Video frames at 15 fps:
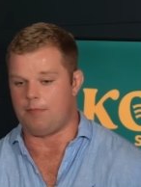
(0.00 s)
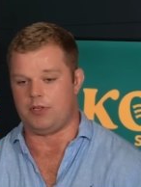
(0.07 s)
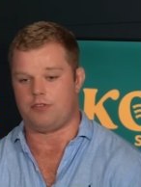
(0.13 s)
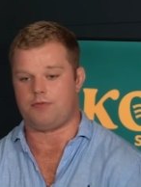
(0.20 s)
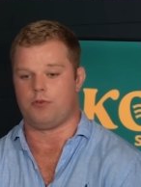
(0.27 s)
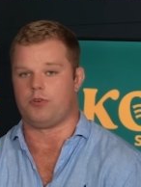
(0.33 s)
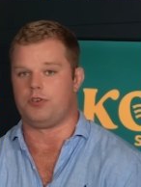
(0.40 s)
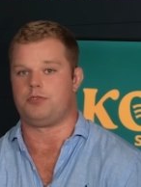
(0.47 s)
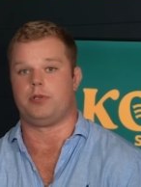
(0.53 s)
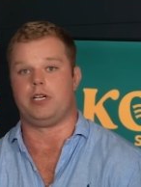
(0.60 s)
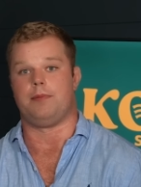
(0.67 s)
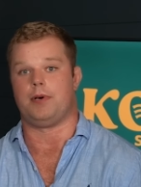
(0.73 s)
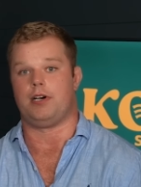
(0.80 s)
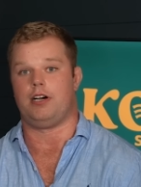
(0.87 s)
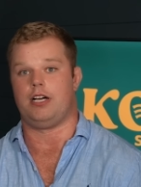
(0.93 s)
miss four and
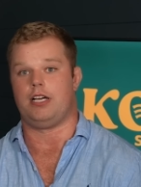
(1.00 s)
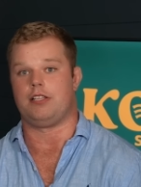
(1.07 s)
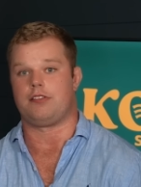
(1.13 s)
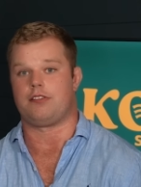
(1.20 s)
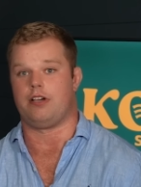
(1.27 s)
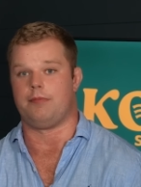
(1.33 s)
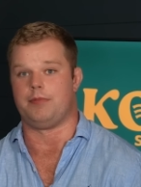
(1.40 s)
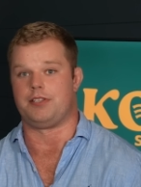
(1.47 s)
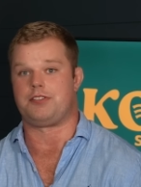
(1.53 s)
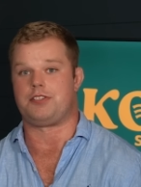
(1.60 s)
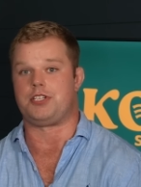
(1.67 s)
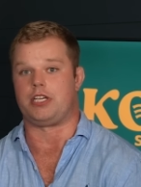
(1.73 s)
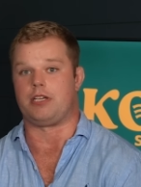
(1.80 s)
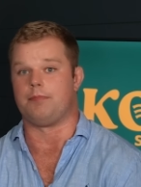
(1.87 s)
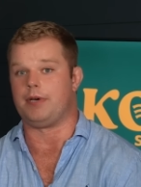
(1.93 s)
twenty pies. I miss chicken